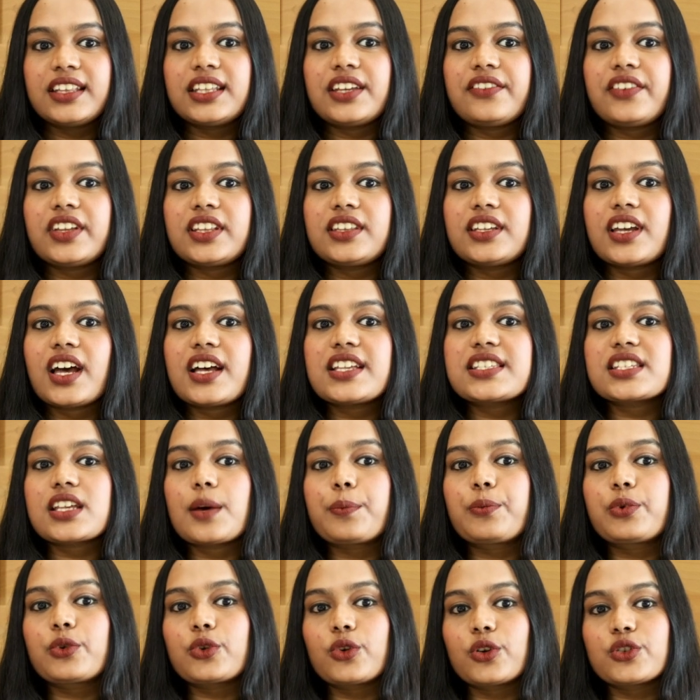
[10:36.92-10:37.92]
Navideyaa's
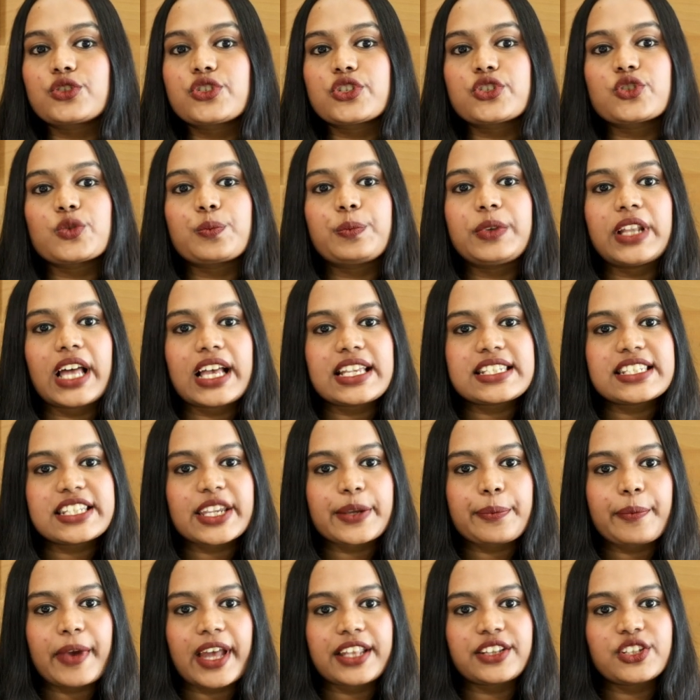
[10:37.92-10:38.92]
approach to
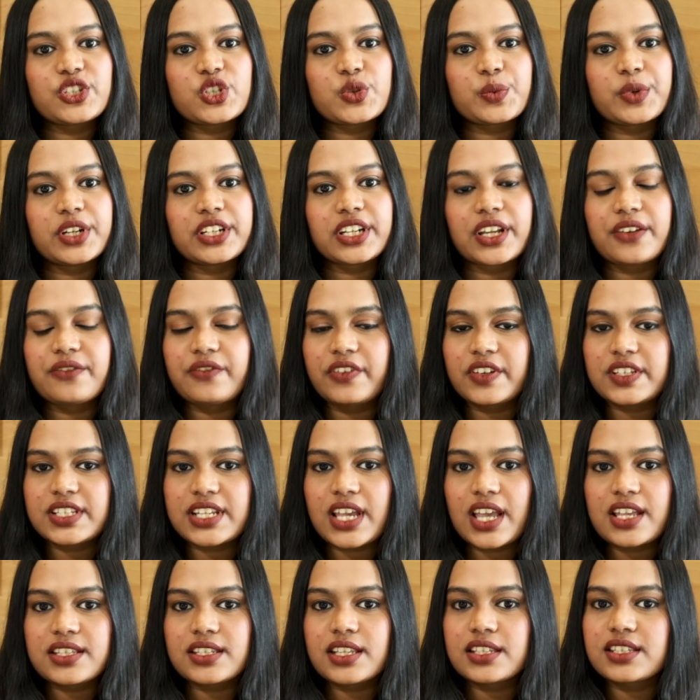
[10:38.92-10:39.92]
plastic management
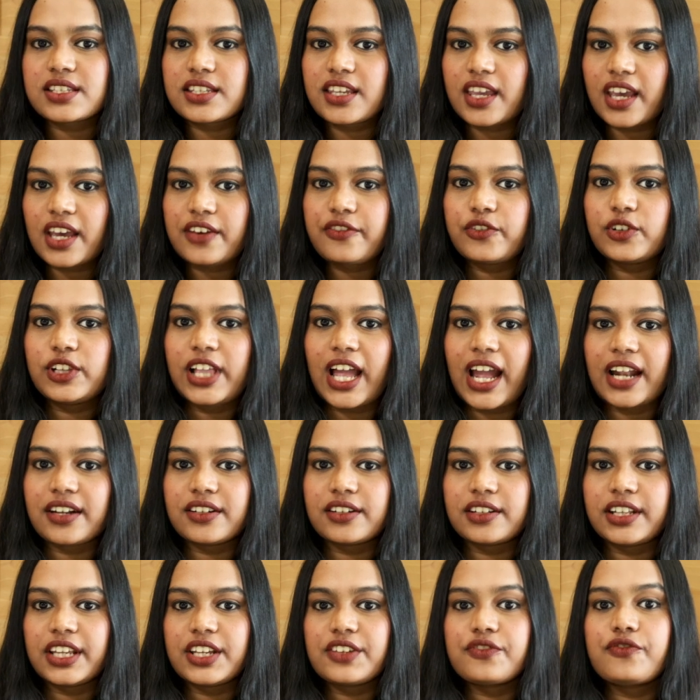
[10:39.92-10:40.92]
emphasizes careful
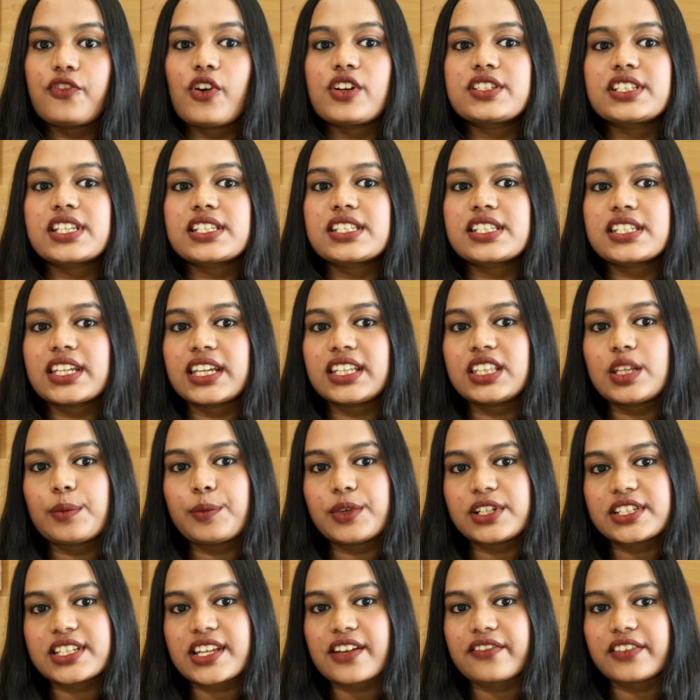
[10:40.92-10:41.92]
handling for
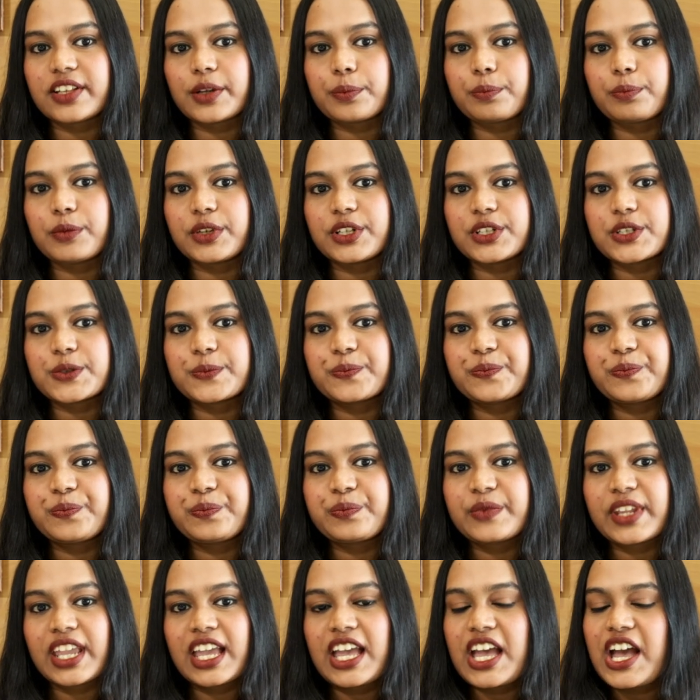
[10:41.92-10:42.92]
sustainable development.
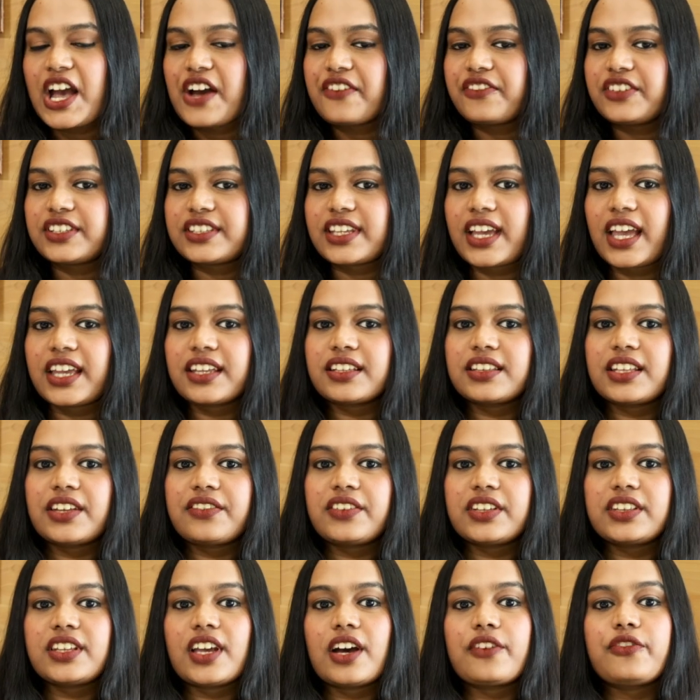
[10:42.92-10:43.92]
We thank
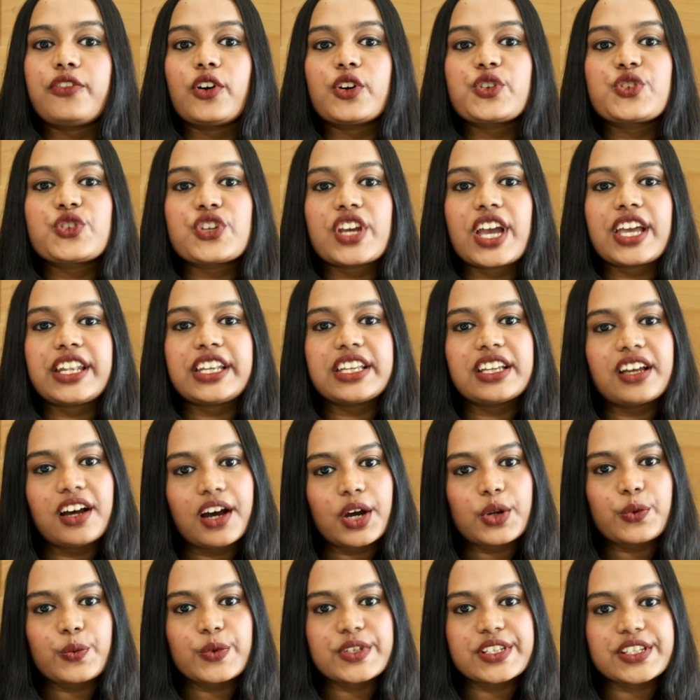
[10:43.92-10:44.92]
Navideyaa for sharing
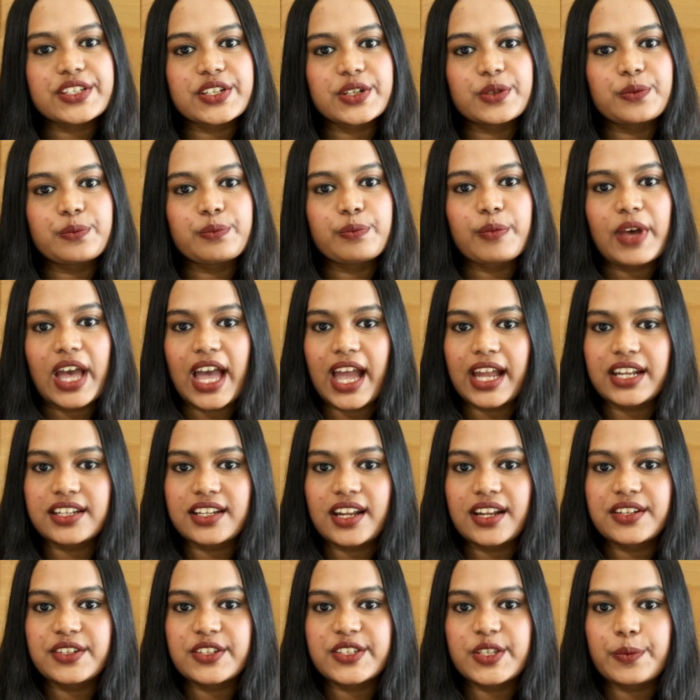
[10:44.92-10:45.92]
her wisdom
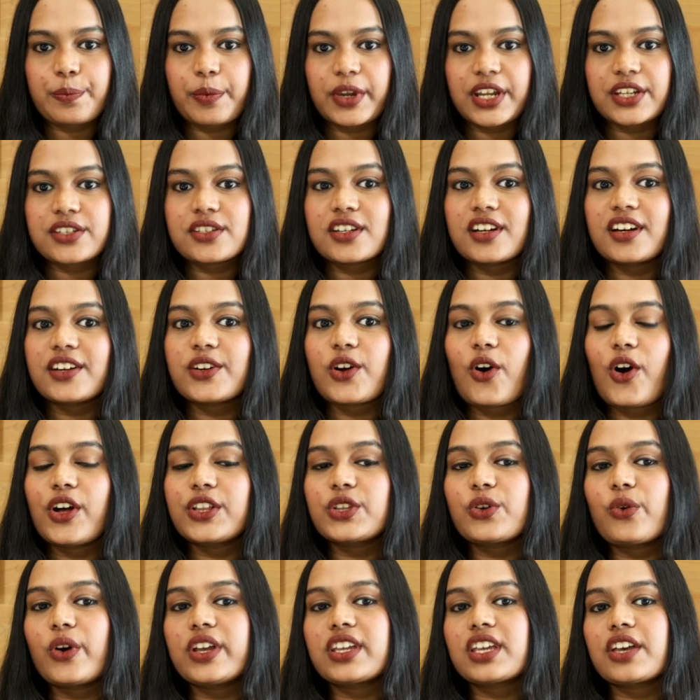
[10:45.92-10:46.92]
and anticipate her
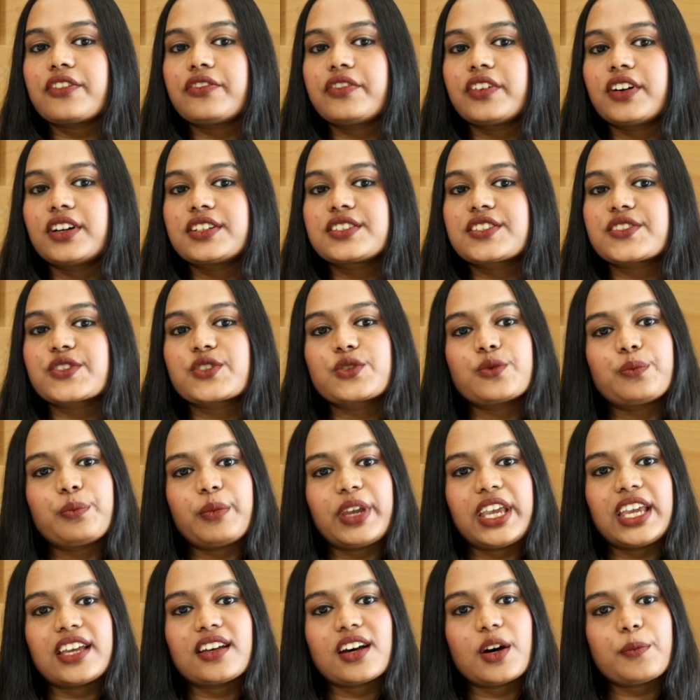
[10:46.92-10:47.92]
ongoing efforts to
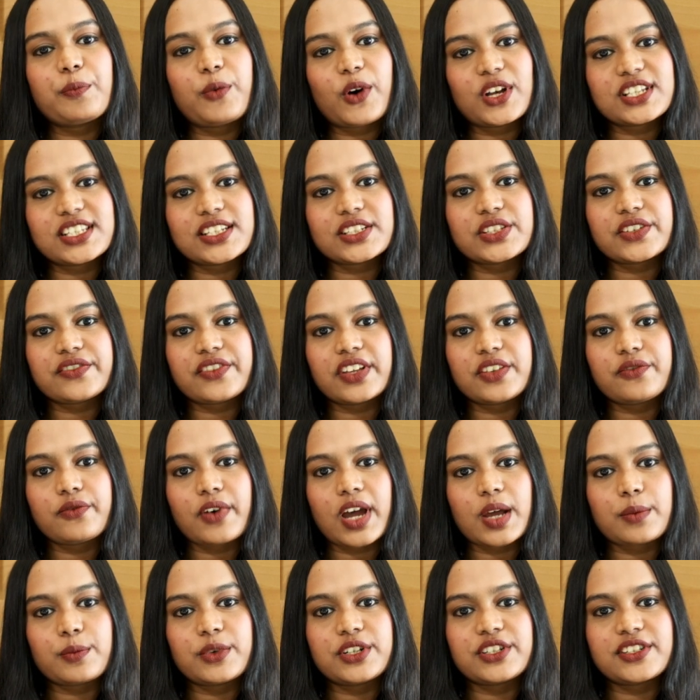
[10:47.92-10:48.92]
make a positive
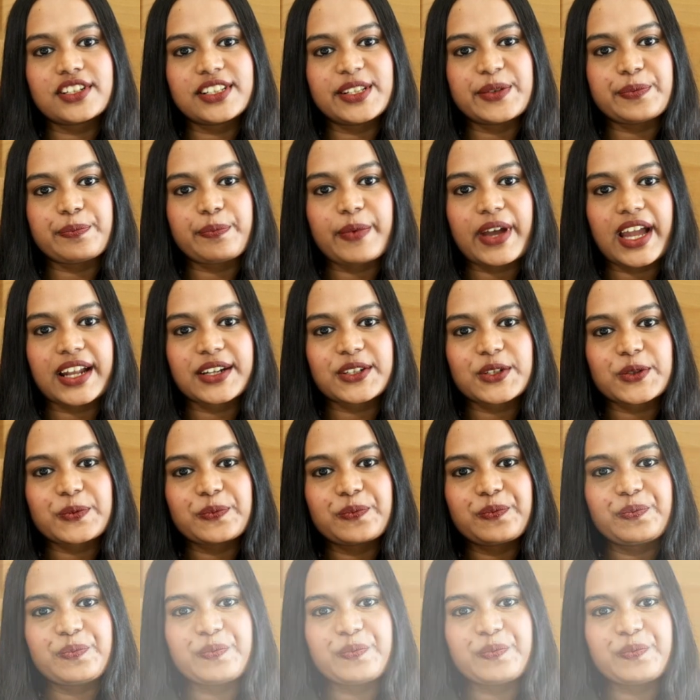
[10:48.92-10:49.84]
environmental impact.